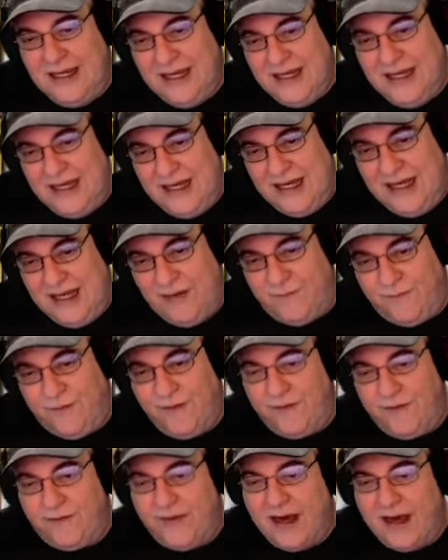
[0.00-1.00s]
If in
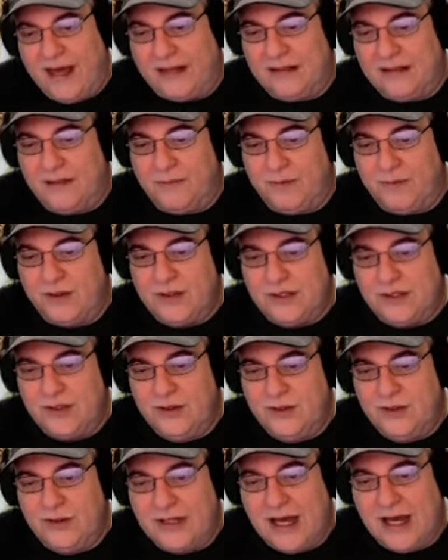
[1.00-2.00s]
fact the person
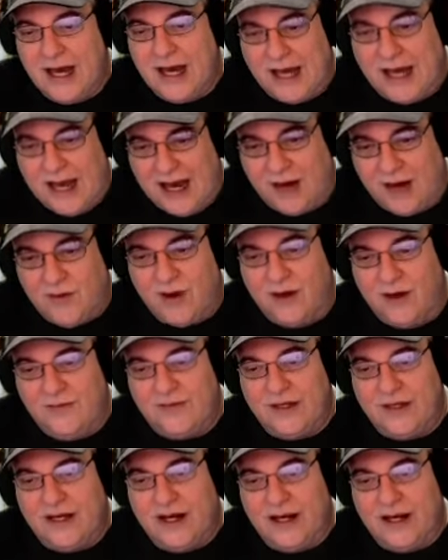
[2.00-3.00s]
who got out of
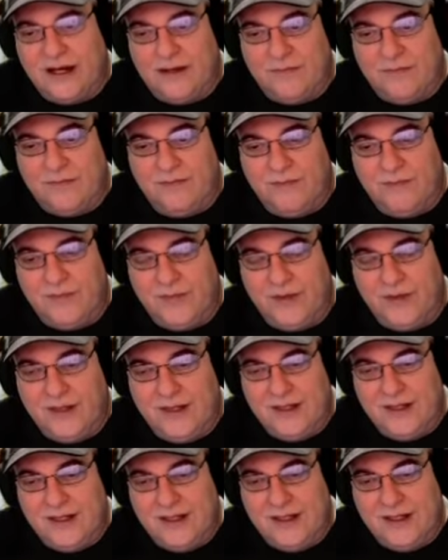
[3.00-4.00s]
the item
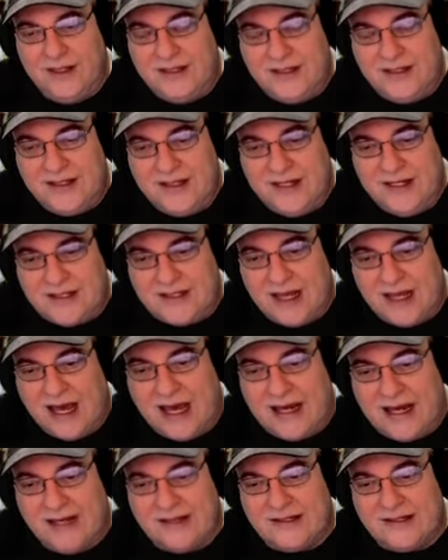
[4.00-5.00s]
is
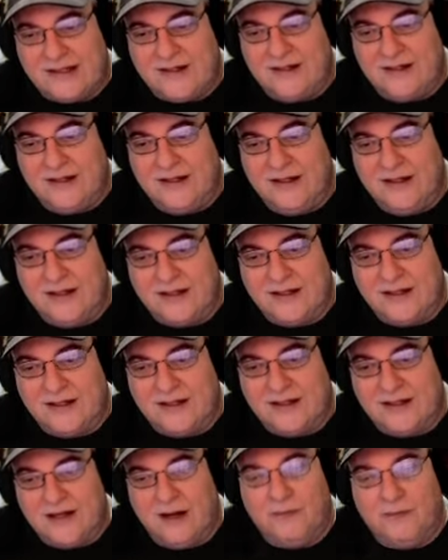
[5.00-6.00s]
dishonest and isn't
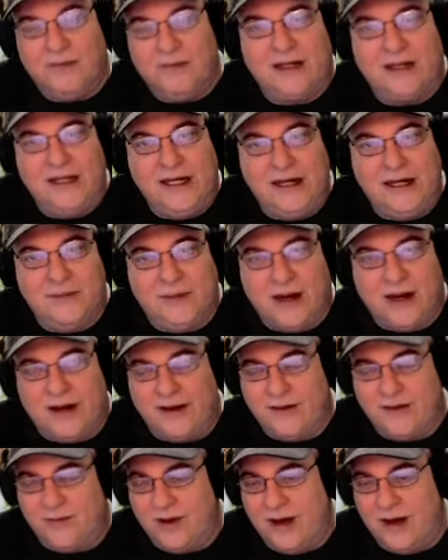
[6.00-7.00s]
come clean about
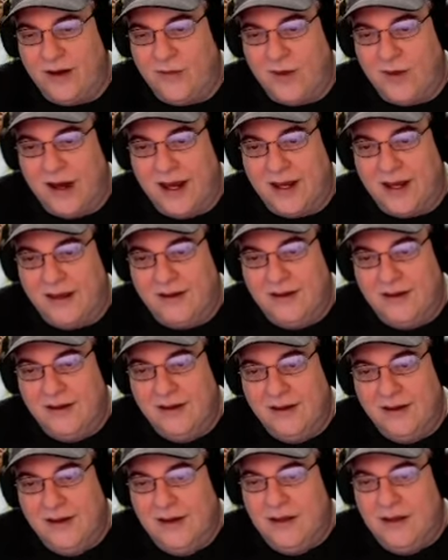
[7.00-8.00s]
it right away,
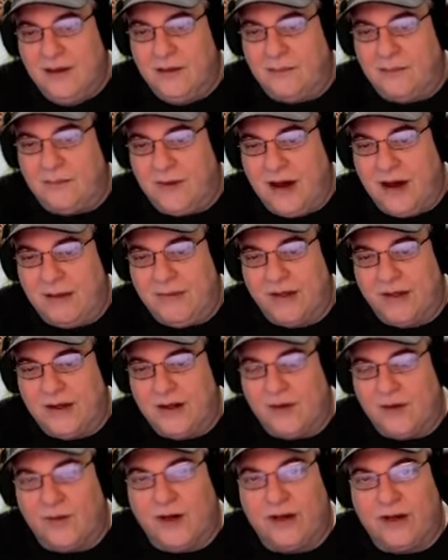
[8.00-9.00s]
they're probably going
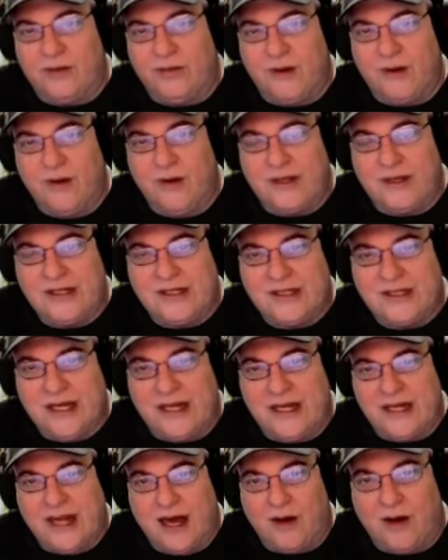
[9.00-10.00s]
to want to throw this thing
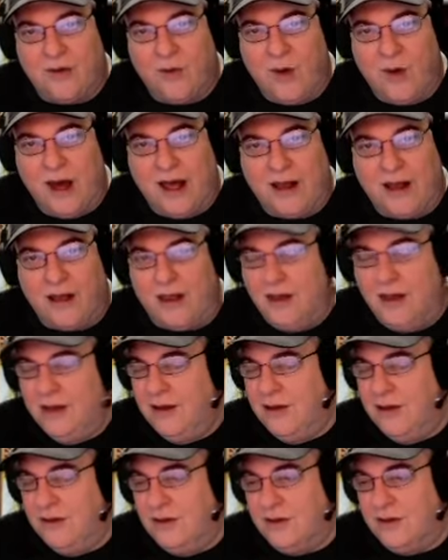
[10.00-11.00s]
down a well
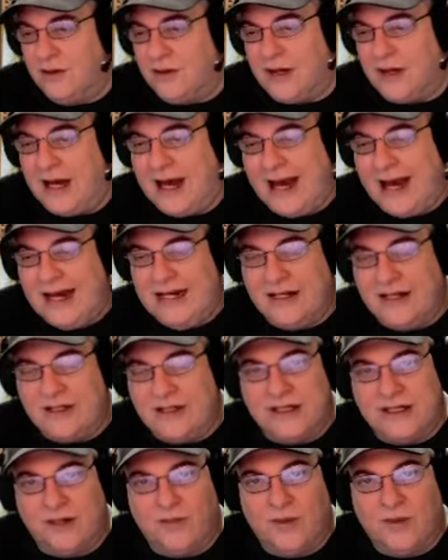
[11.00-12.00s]
or hide it
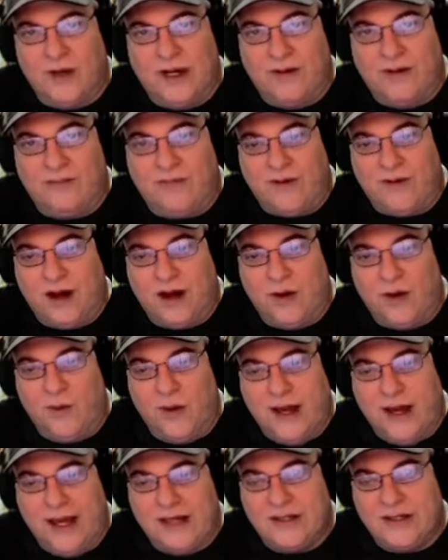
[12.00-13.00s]
somewhere far
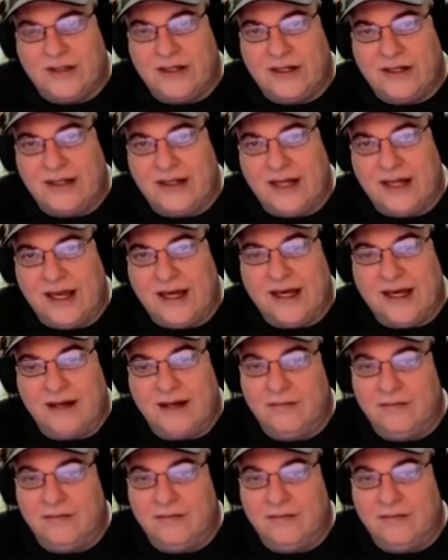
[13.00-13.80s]
away so that they can